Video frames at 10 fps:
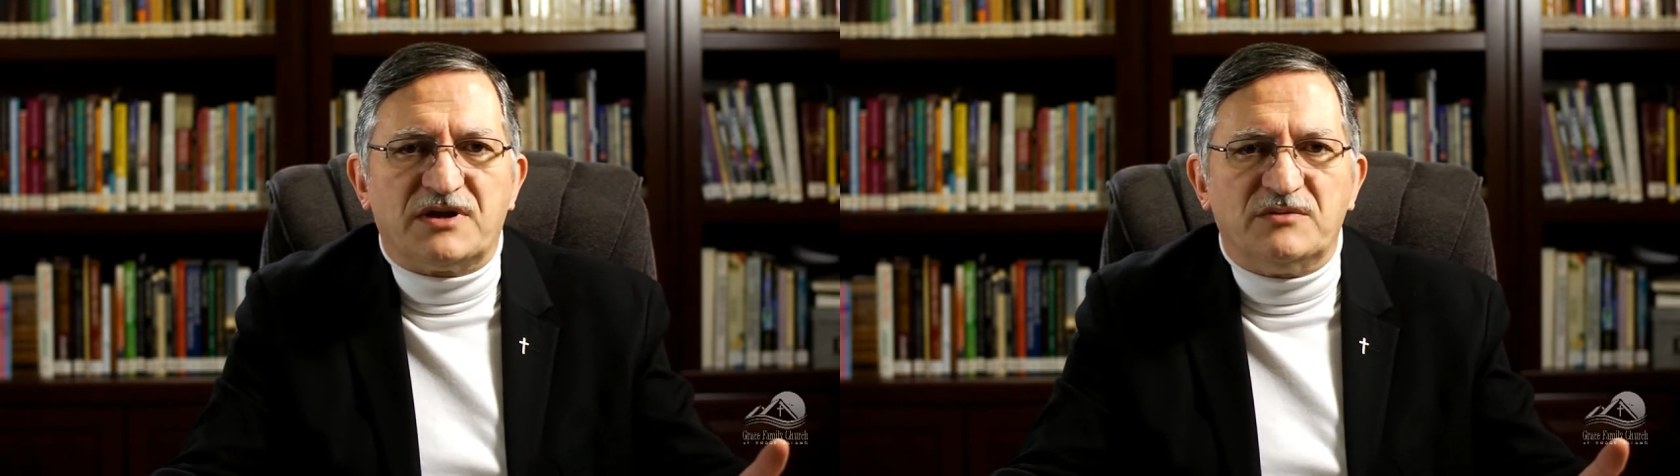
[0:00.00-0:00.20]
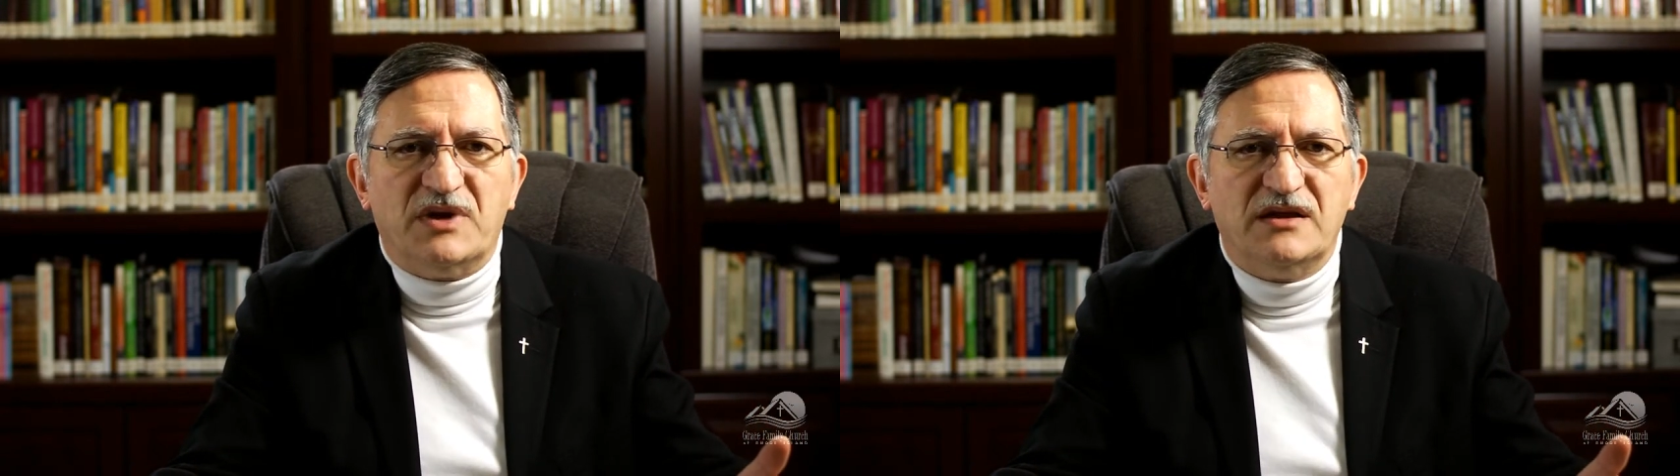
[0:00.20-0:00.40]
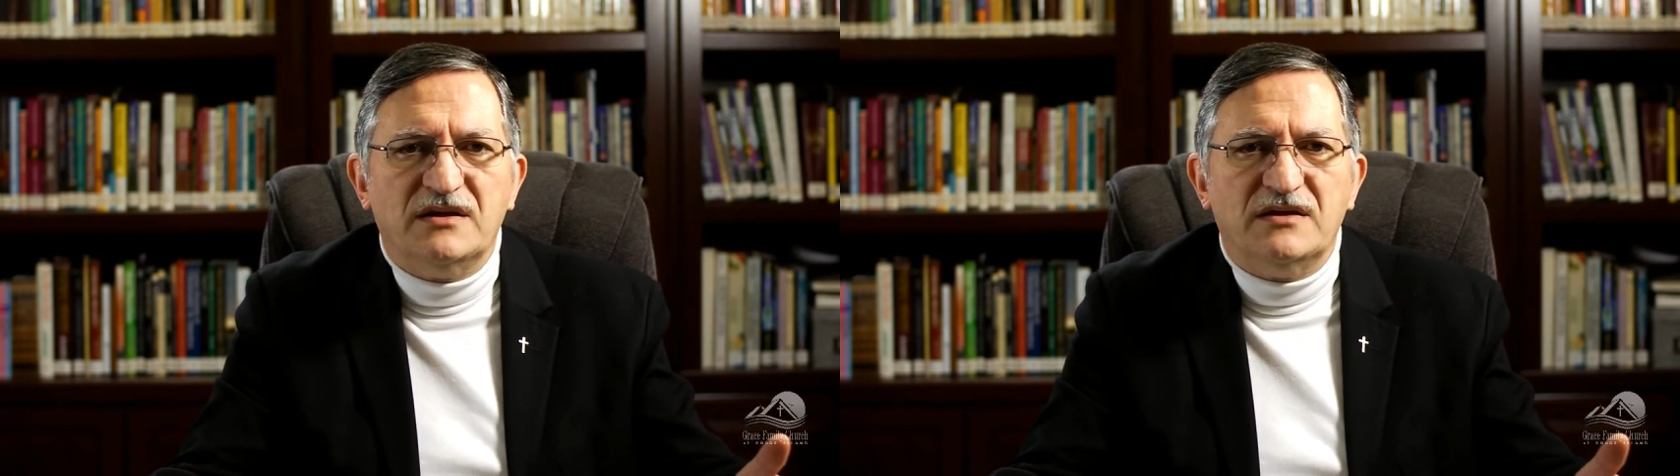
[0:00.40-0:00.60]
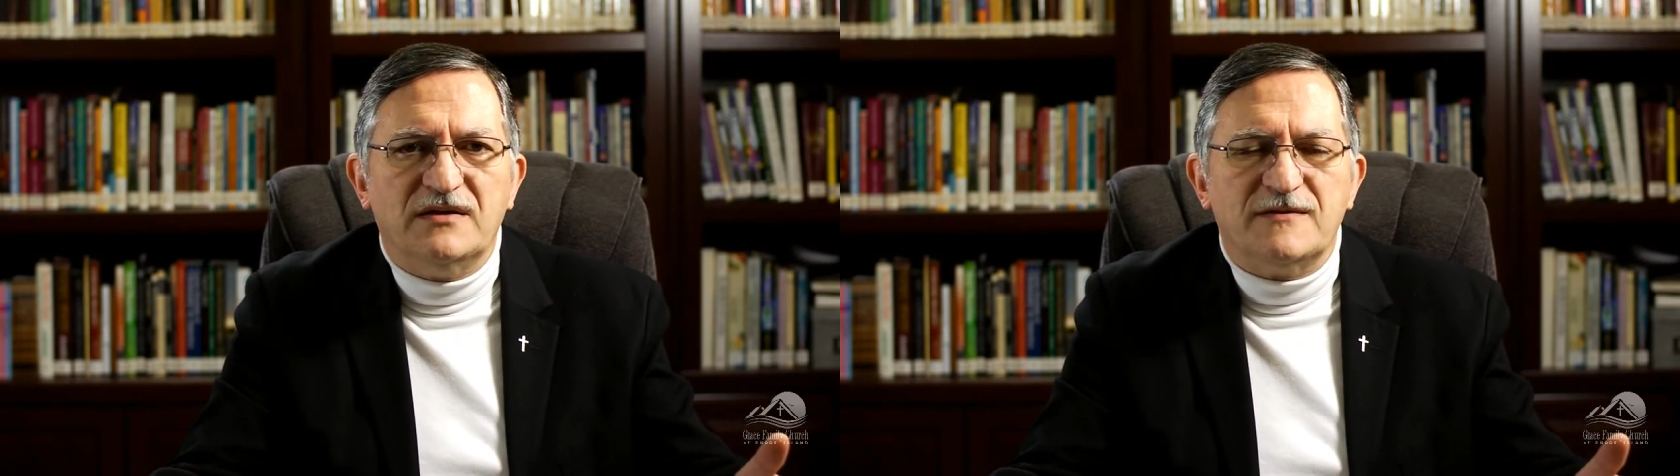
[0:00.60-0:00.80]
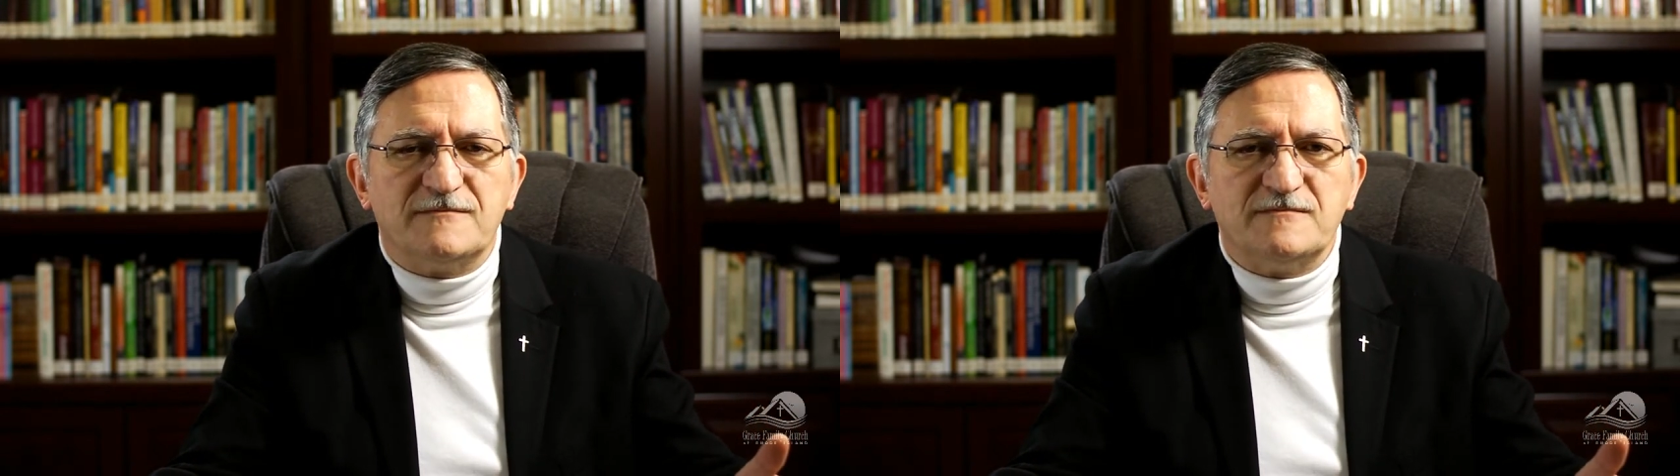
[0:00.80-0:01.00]
him.
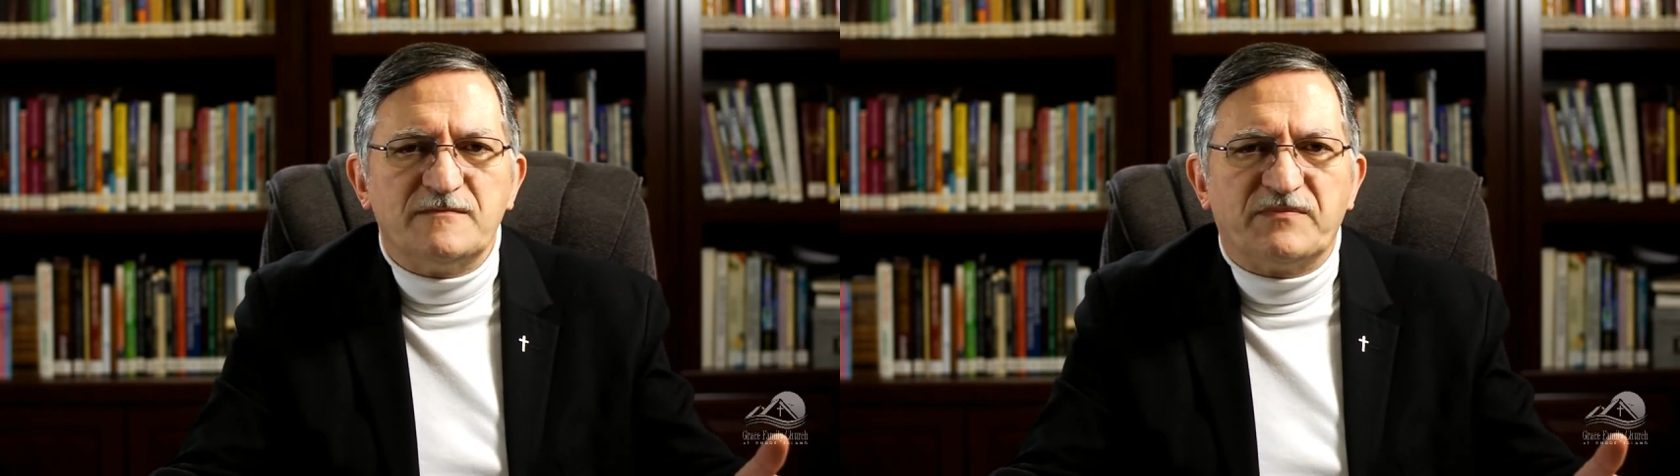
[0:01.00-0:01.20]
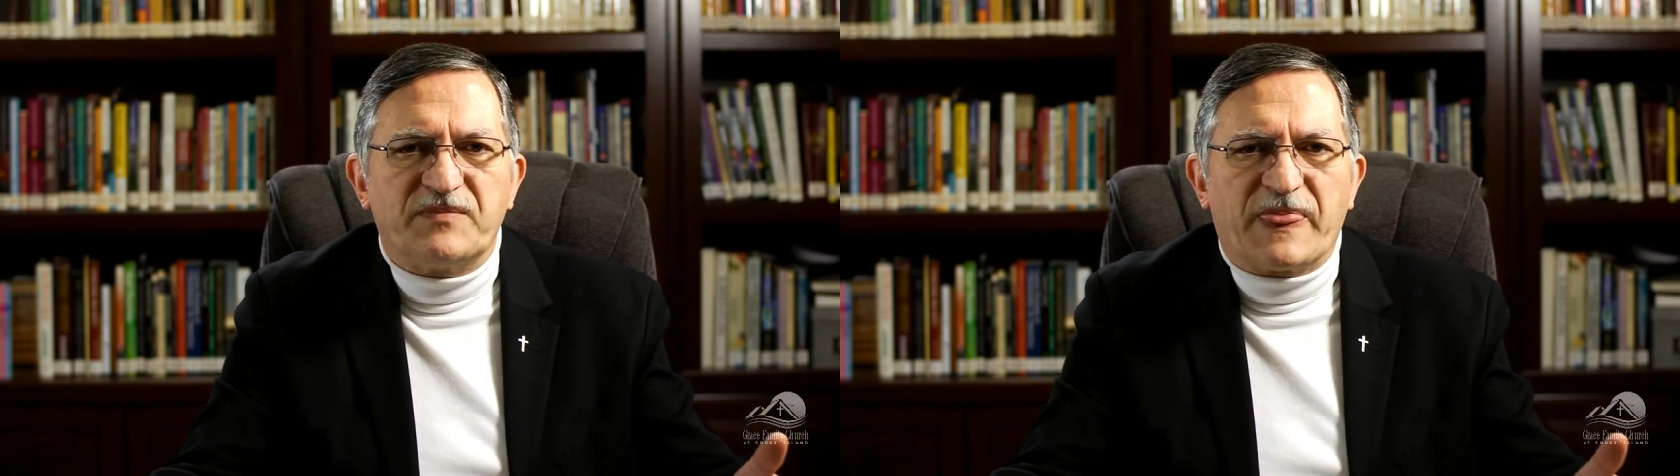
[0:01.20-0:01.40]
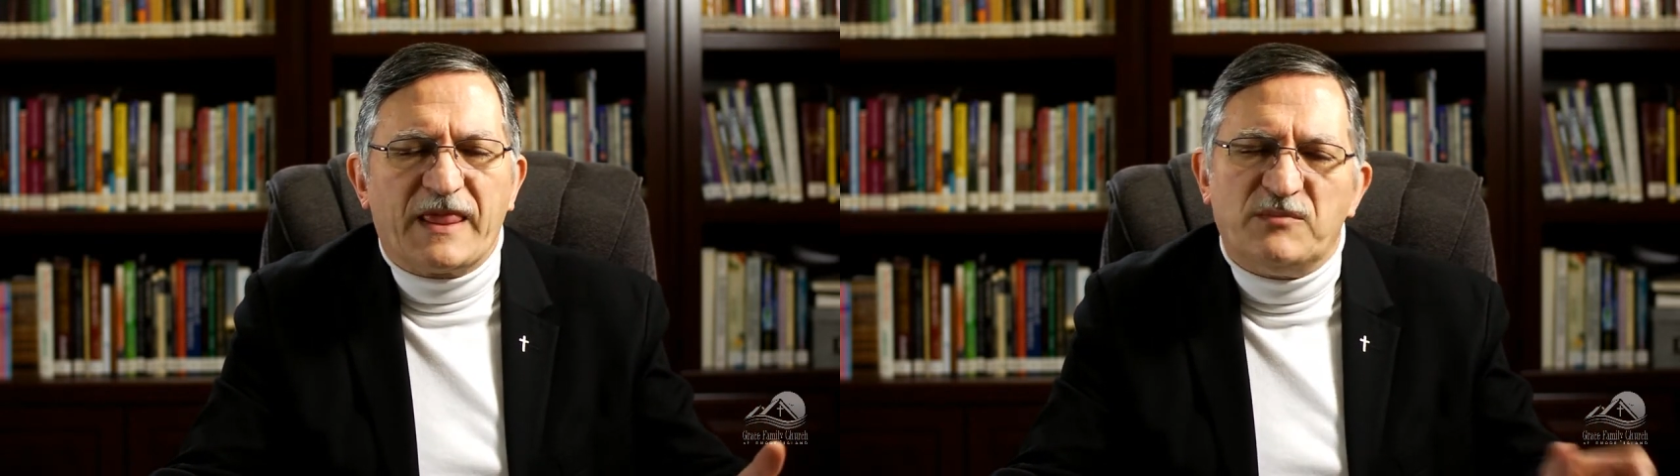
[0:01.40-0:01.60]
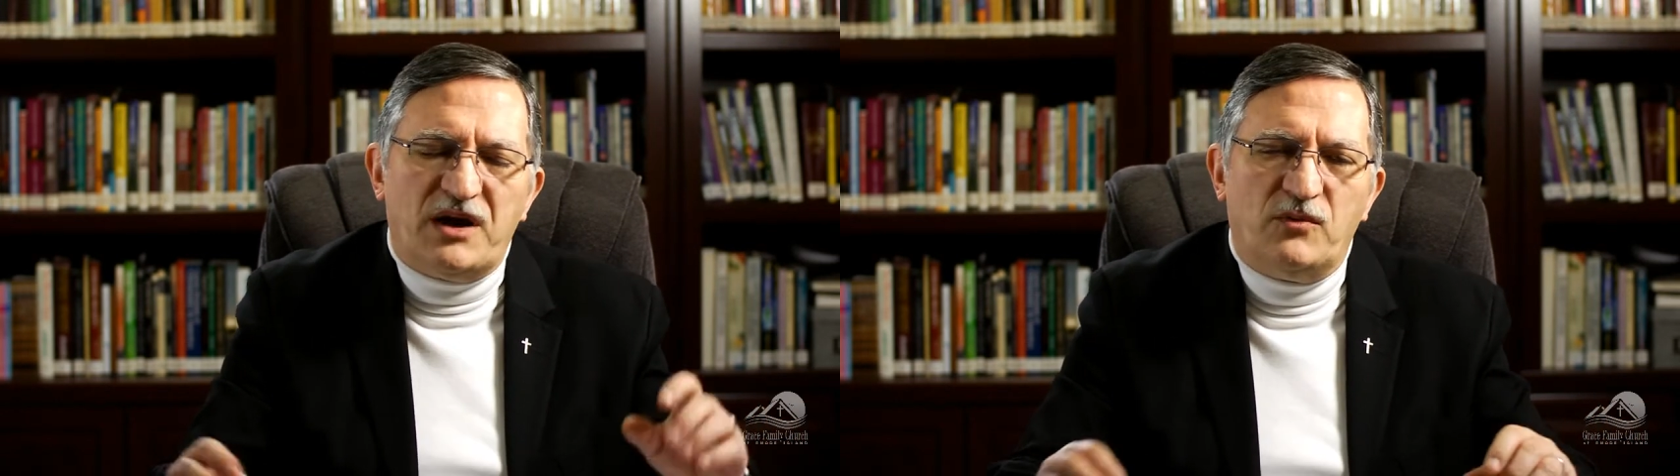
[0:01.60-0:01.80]
But